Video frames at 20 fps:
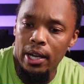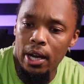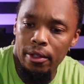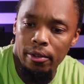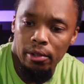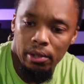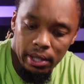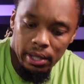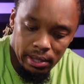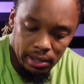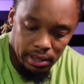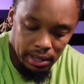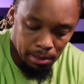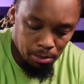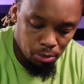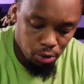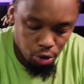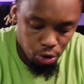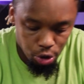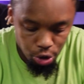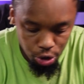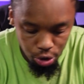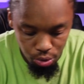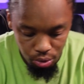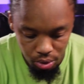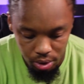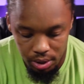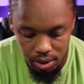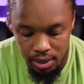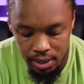other lens that I'm going to
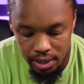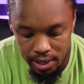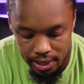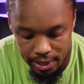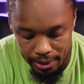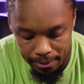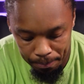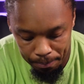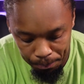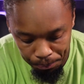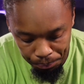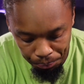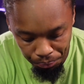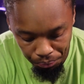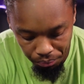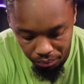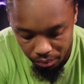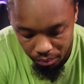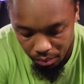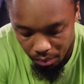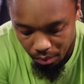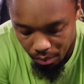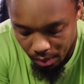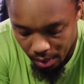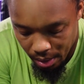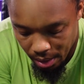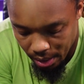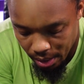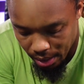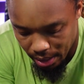choose today
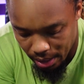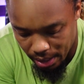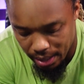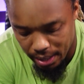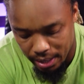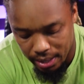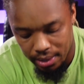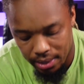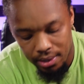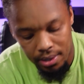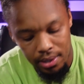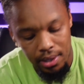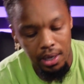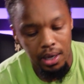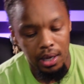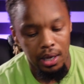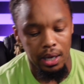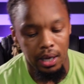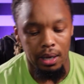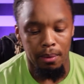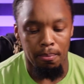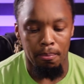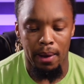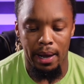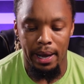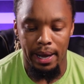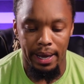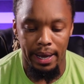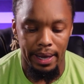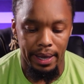is
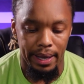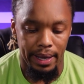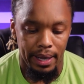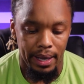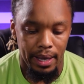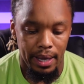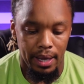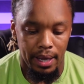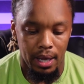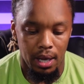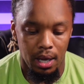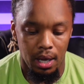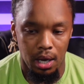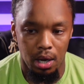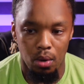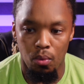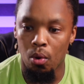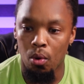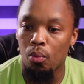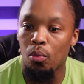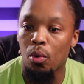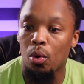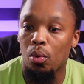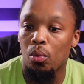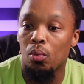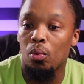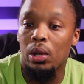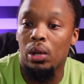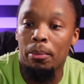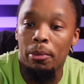my
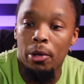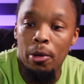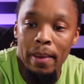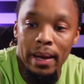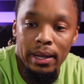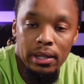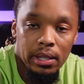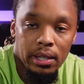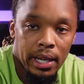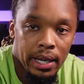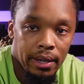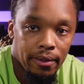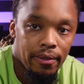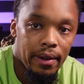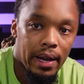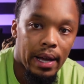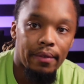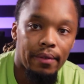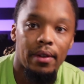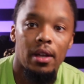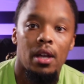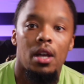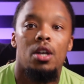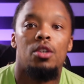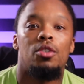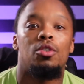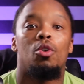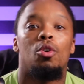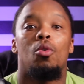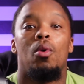well, let me go back to the 85.
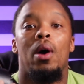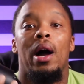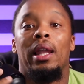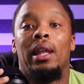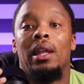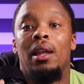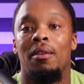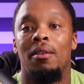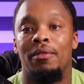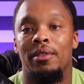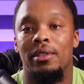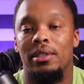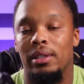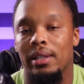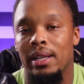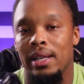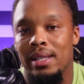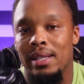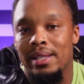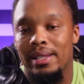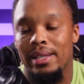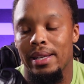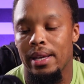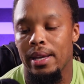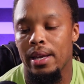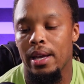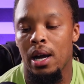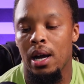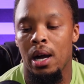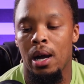So I love this lens.
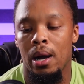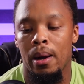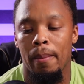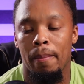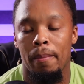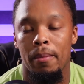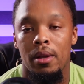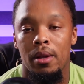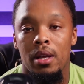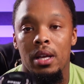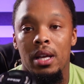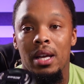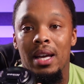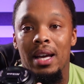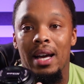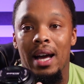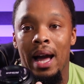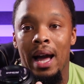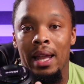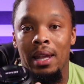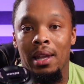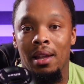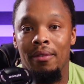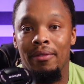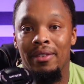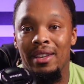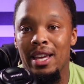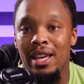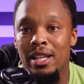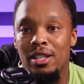I
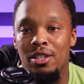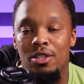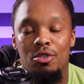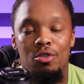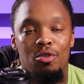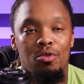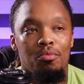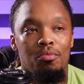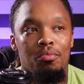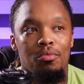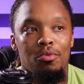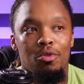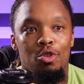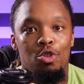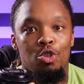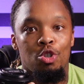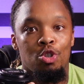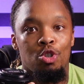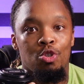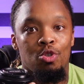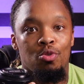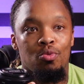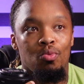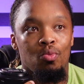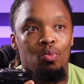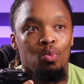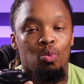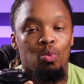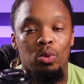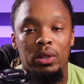love it. It's
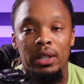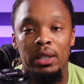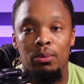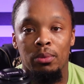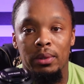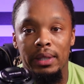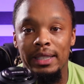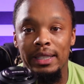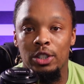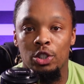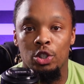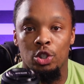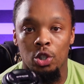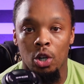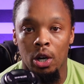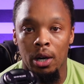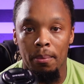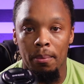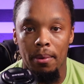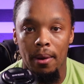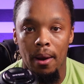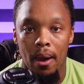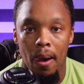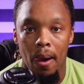really sharp.